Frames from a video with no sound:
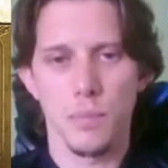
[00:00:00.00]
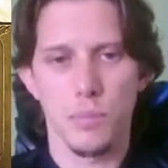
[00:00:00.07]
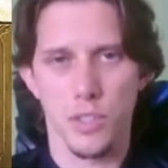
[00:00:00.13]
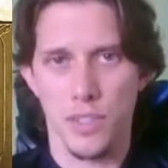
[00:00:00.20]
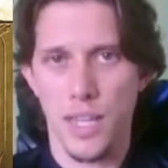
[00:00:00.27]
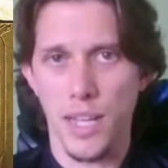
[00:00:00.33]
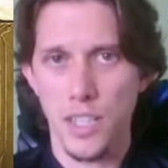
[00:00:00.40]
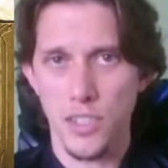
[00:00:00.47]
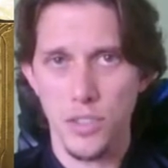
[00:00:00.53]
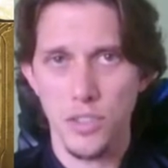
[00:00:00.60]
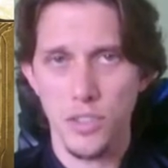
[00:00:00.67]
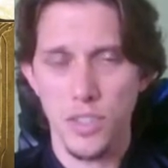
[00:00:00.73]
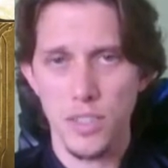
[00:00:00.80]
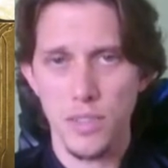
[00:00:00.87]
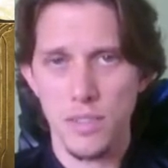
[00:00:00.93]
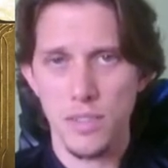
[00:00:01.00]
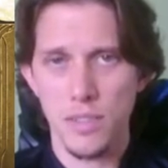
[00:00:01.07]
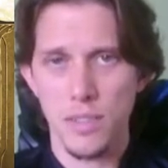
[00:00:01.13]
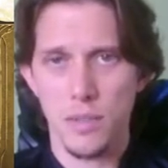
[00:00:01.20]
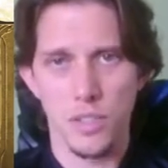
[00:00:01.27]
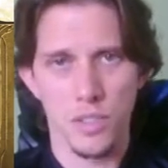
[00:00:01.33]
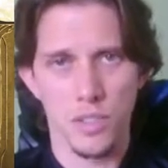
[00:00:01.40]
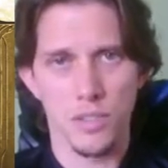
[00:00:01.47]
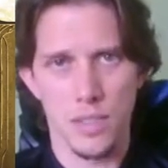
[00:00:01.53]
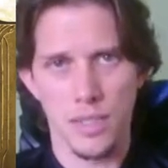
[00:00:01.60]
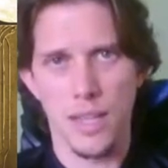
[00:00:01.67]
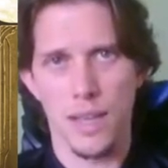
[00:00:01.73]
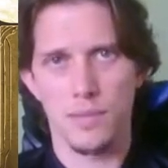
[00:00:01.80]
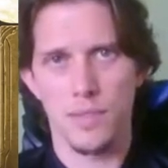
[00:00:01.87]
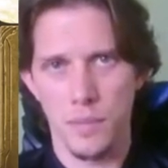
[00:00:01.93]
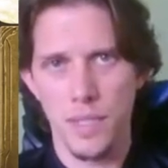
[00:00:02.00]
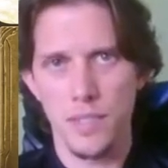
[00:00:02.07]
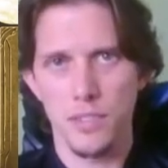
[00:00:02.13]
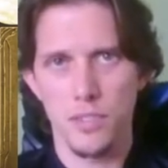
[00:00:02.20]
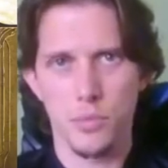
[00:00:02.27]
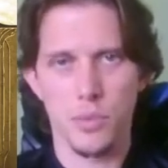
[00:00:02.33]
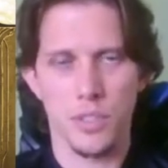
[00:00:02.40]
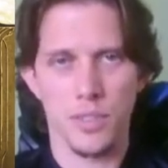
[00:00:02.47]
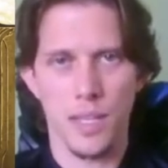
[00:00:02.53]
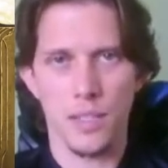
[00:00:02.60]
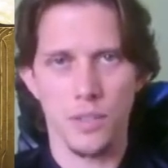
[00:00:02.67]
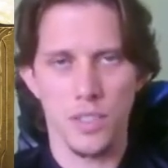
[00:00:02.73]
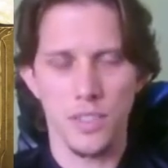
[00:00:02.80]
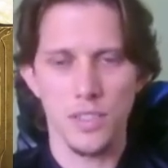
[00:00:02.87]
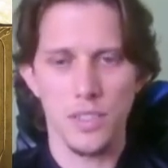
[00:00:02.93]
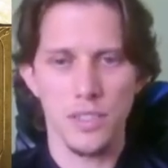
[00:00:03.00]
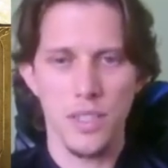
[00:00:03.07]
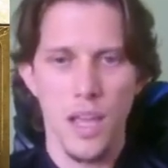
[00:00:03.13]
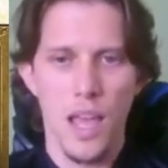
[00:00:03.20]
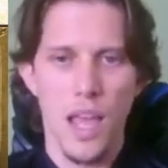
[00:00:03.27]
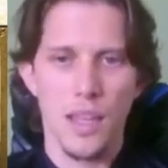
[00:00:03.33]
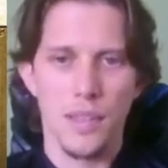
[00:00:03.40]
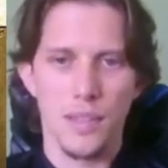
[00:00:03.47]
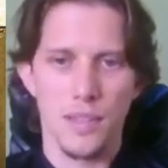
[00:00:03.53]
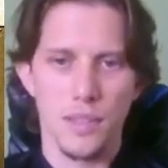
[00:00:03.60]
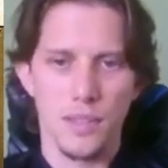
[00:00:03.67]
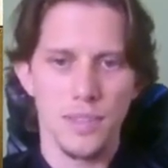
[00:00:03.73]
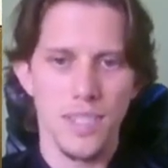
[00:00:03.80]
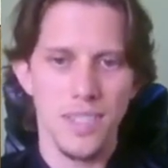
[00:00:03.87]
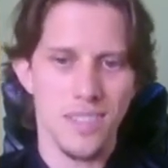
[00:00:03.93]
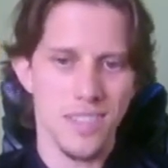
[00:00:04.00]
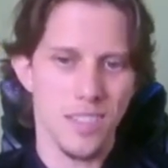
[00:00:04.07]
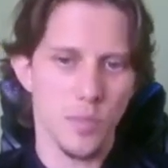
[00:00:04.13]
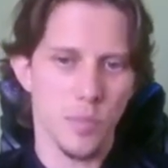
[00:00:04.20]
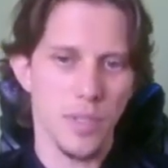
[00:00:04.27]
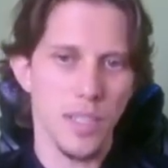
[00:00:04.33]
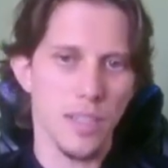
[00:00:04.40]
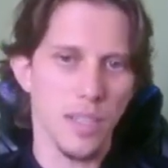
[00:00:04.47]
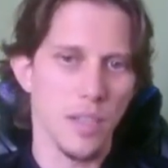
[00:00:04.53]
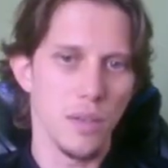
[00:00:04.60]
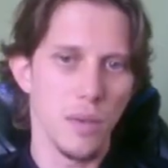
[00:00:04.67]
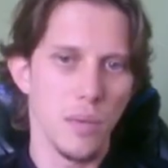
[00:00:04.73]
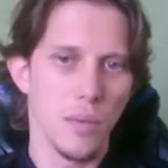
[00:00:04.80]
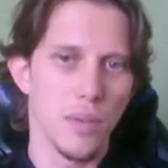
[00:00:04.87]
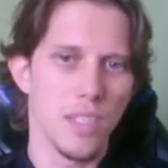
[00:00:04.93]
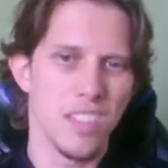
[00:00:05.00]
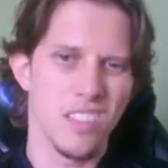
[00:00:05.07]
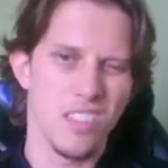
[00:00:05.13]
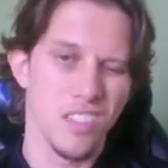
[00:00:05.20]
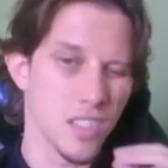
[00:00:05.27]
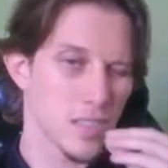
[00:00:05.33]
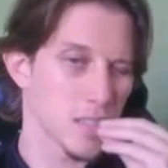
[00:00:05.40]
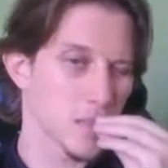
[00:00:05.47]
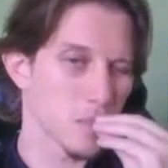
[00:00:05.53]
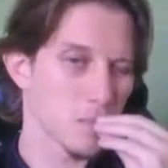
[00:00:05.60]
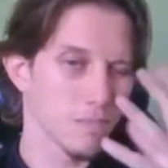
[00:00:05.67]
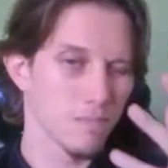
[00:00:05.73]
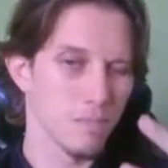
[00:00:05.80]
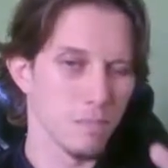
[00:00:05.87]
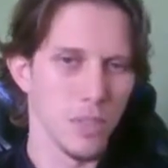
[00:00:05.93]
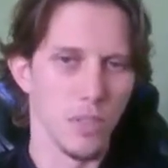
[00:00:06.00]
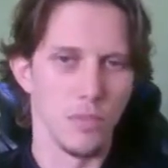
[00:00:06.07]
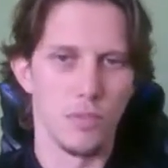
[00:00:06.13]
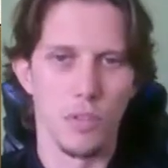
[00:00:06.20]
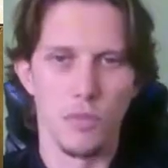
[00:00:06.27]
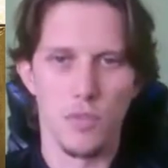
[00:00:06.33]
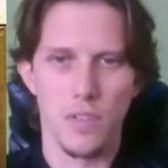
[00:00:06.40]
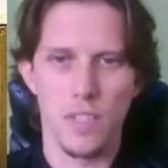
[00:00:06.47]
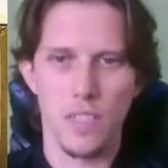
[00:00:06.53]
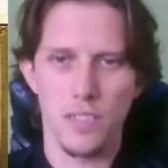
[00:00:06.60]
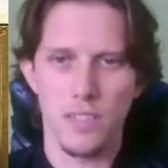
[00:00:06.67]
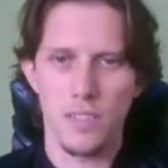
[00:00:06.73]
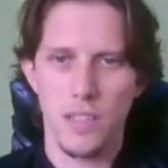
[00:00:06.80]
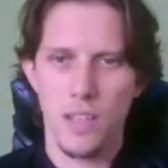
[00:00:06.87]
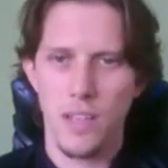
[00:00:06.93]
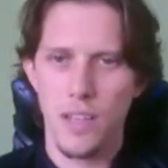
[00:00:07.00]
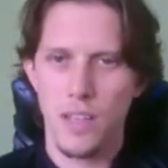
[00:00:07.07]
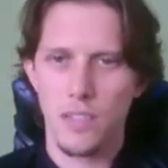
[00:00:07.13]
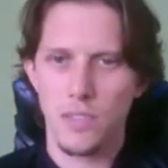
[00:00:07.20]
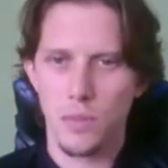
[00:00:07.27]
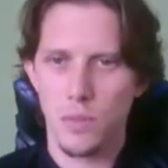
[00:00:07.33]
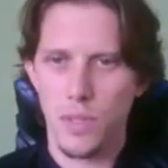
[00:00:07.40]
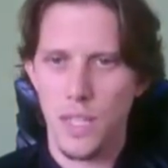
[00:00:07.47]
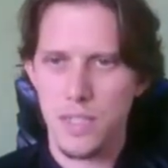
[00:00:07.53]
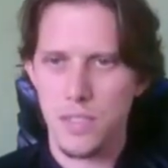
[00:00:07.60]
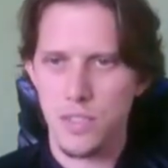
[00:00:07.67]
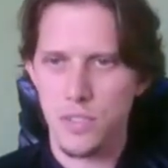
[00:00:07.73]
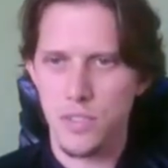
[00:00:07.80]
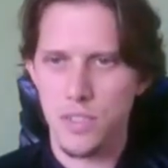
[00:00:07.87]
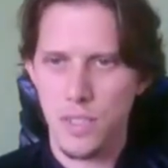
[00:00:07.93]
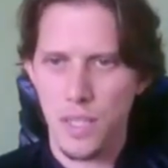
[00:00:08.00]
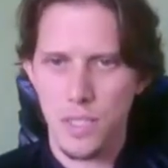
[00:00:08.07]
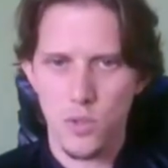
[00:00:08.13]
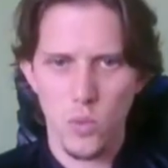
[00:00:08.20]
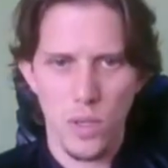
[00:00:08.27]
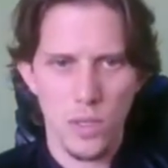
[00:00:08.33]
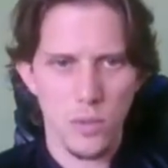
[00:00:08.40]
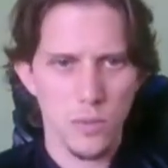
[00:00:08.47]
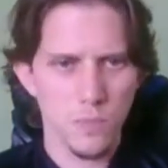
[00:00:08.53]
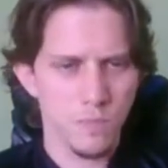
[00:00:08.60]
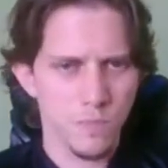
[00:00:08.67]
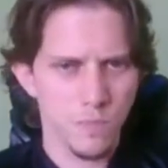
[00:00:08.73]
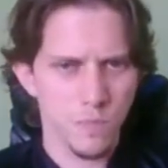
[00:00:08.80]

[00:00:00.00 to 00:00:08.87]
protection units that have the ability to protect others, this split heal is just beautiful for us. So let's use it as well.